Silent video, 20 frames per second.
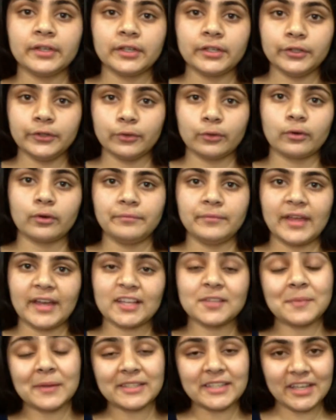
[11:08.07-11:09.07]
your
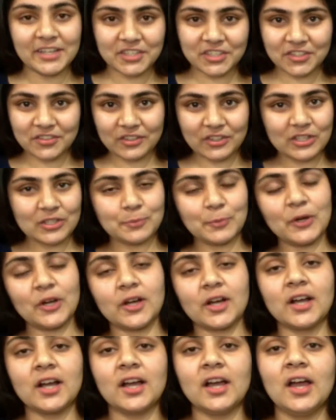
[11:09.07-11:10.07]
expectations for this
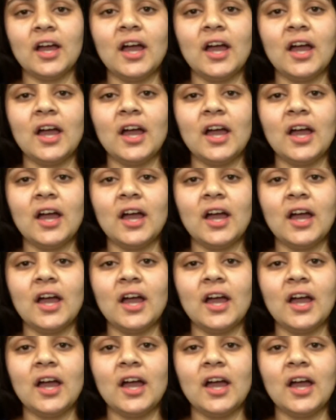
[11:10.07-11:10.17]
book.